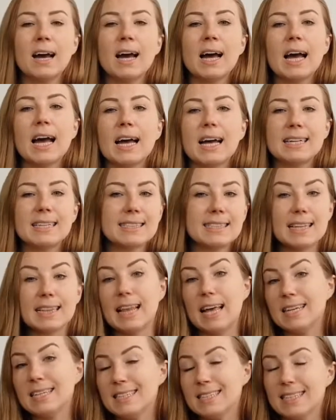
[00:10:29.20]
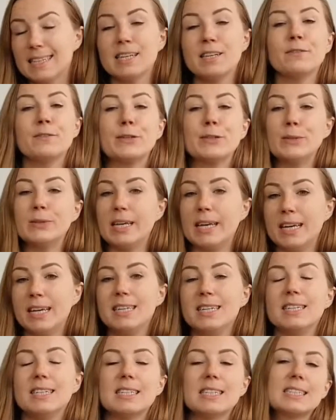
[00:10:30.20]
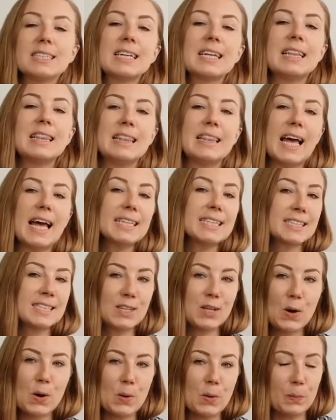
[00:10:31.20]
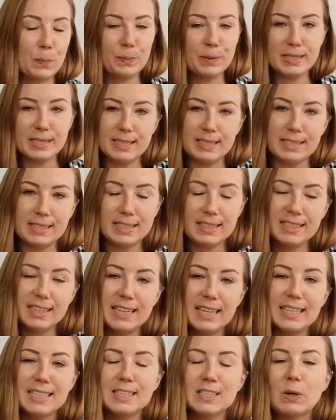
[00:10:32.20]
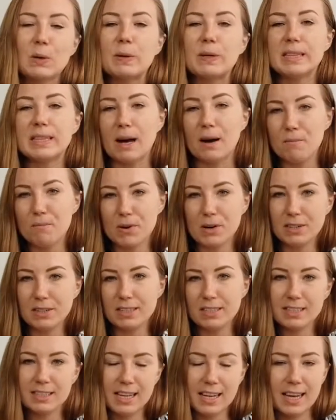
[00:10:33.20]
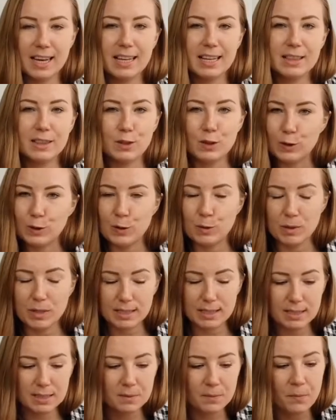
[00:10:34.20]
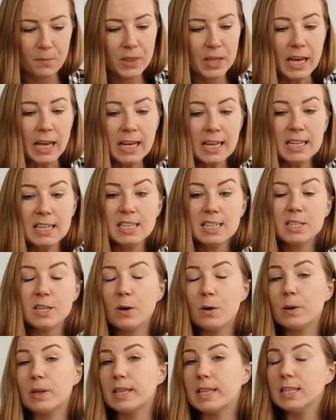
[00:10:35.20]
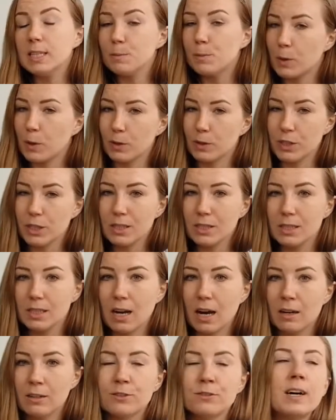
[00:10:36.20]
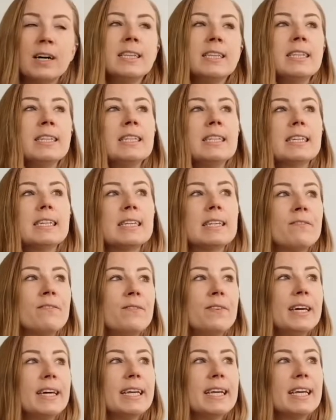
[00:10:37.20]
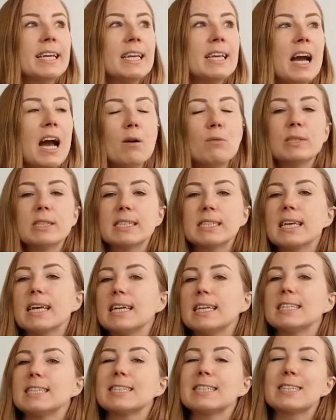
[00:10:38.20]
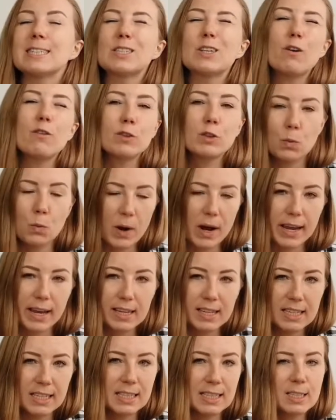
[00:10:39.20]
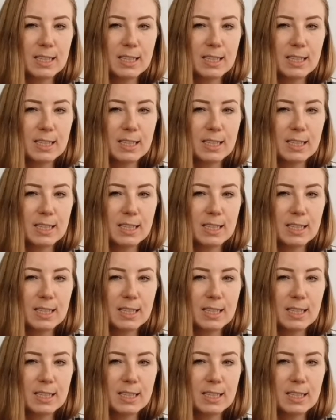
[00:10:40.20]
And the last thing for today is let's talk business. Let's talk numbers and documents. So these projects are funded in a very, I would say, soft way. In